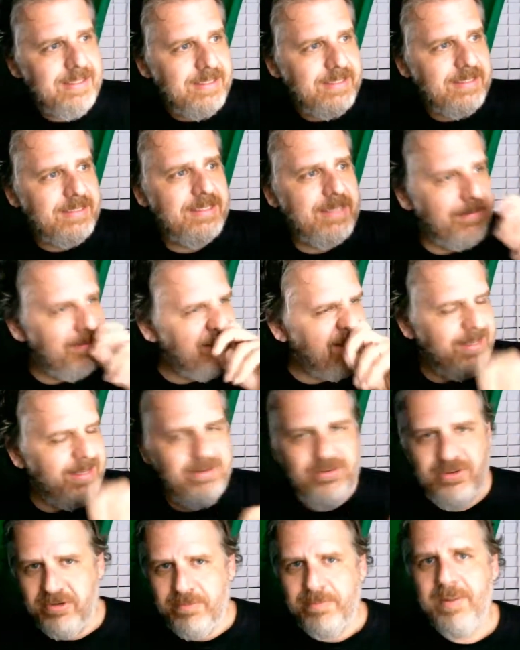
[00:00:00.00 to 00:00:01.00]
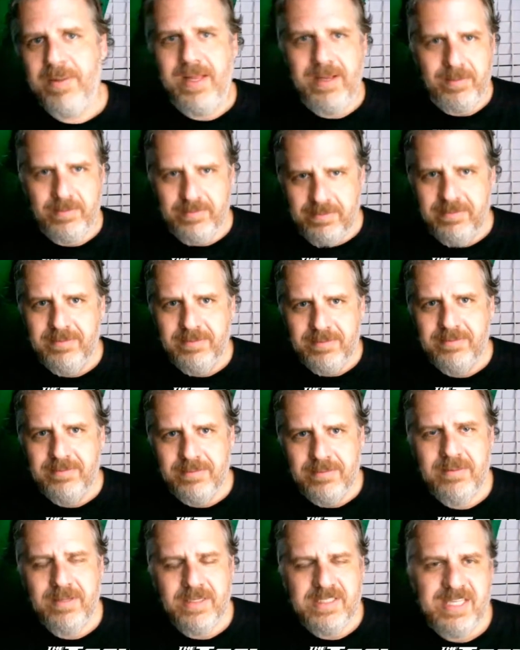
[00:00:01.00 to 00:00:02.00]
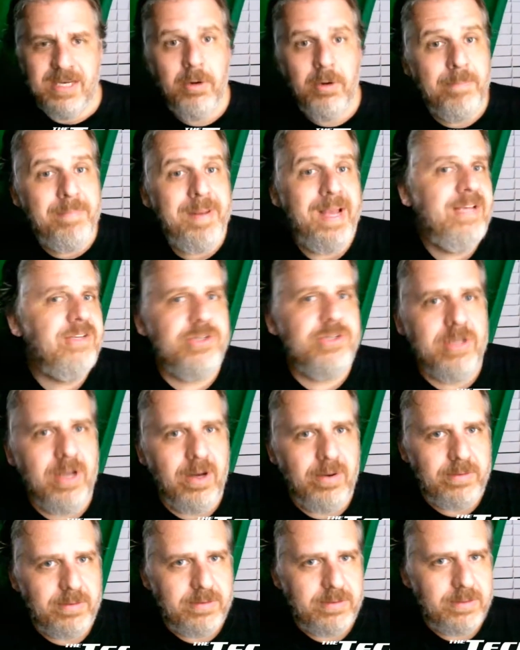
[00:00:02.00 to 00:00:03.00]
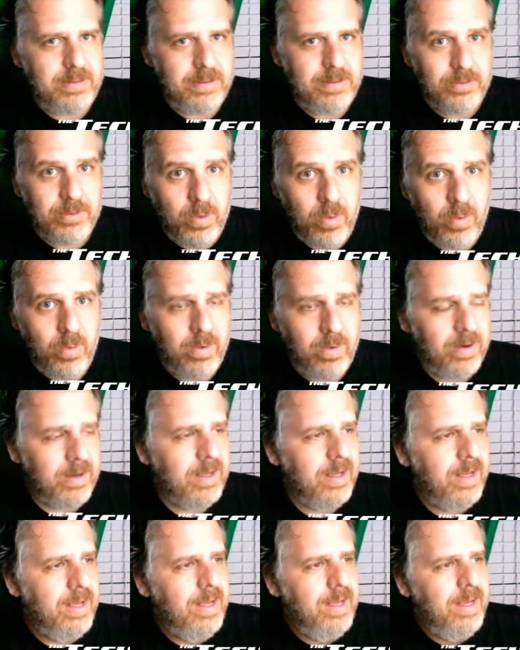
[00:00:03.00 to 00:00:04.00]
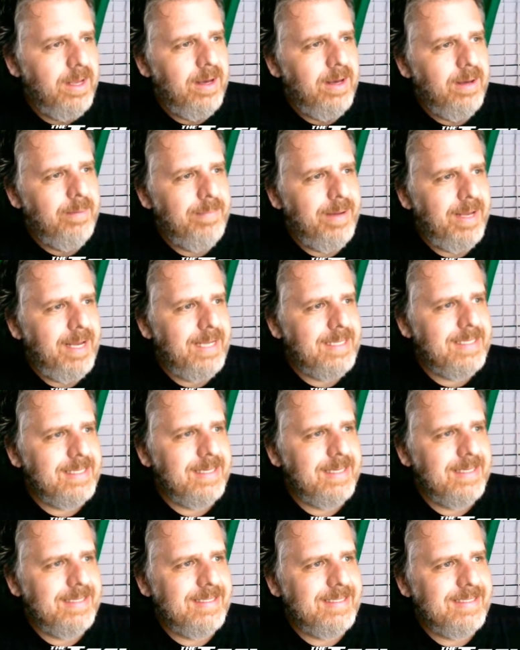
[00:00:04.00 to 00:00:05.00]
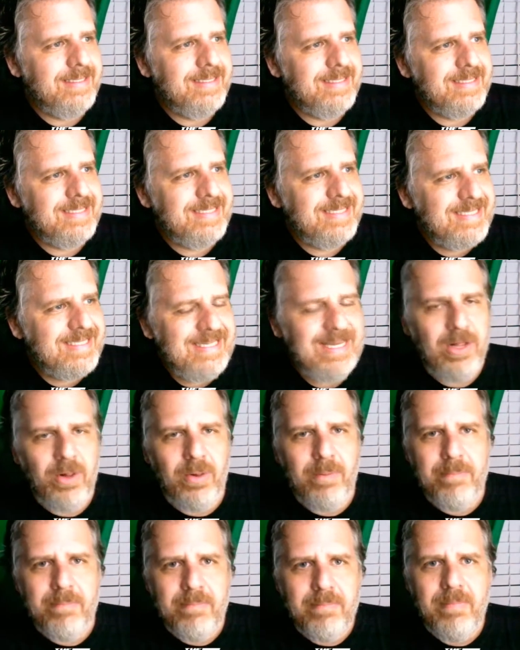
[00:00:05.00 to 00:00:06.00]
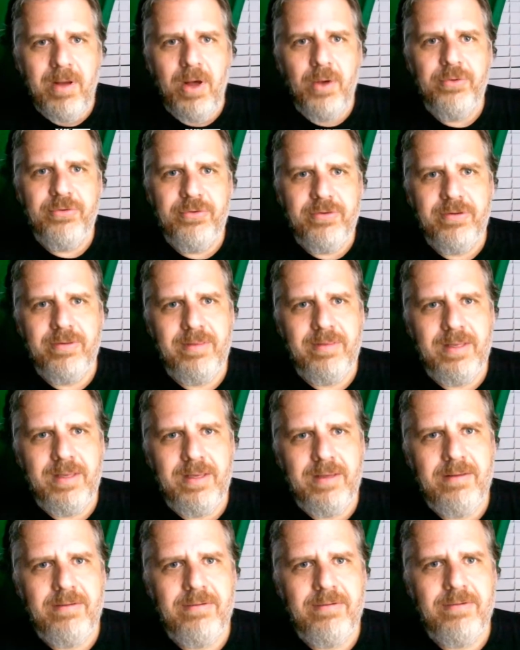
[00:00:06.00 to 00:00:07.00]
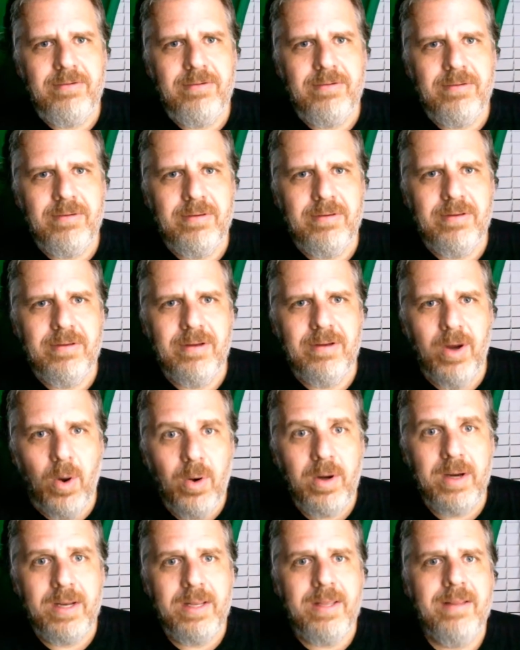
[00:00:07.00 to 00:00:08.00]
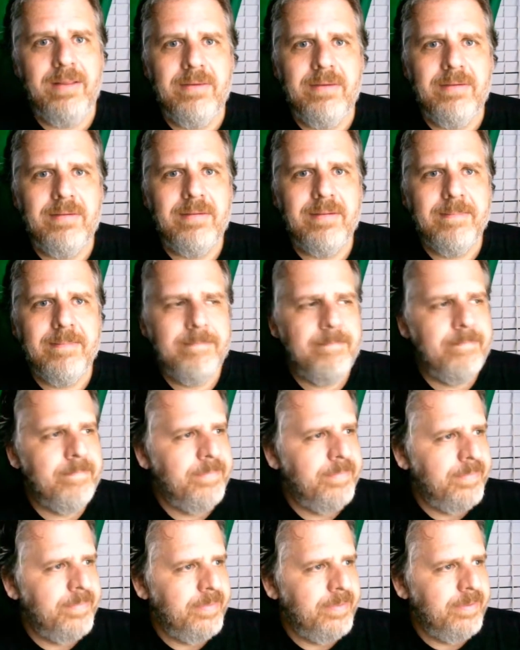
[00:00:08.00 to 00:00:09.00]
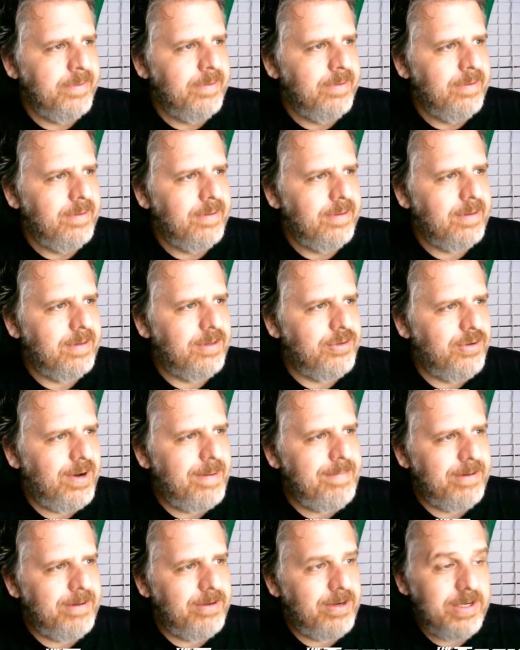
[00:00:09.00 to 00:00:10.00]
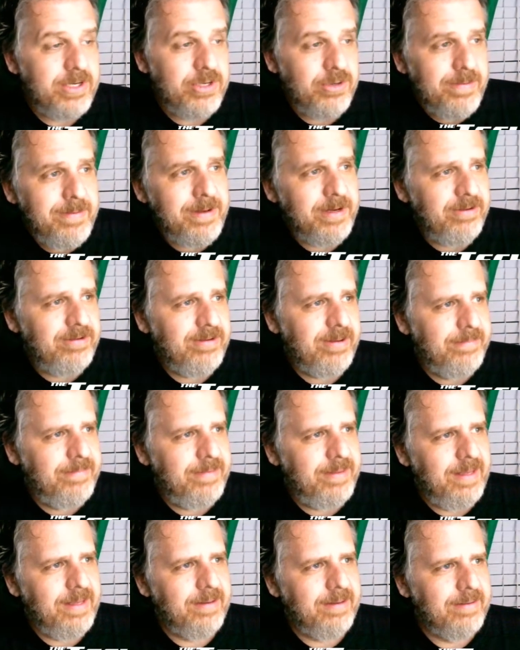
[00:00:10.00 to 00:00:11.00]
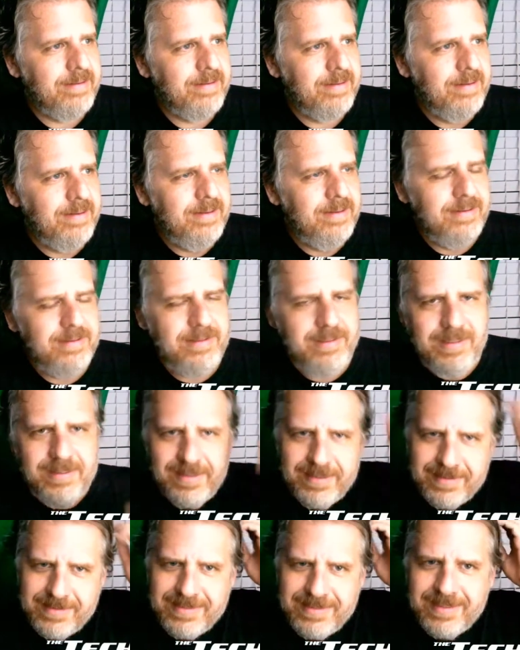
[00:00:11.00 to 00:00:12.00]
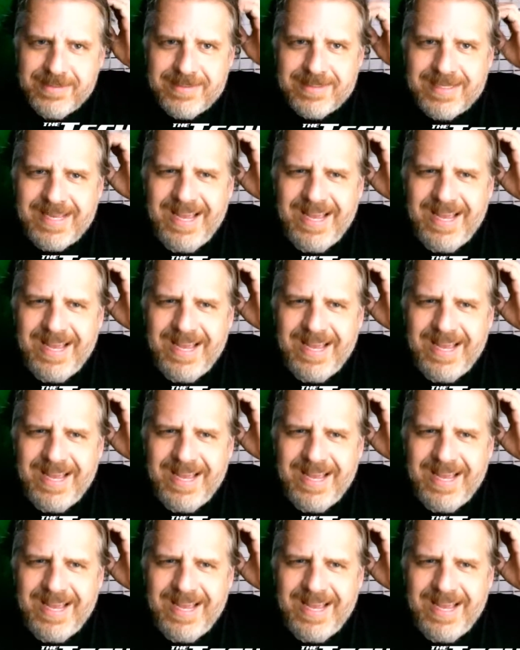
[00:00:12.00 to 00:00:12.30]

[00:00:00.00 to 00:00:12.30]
Some of these just playing a single bass note, a single chord, but still most of these organs contribute contributing something to this just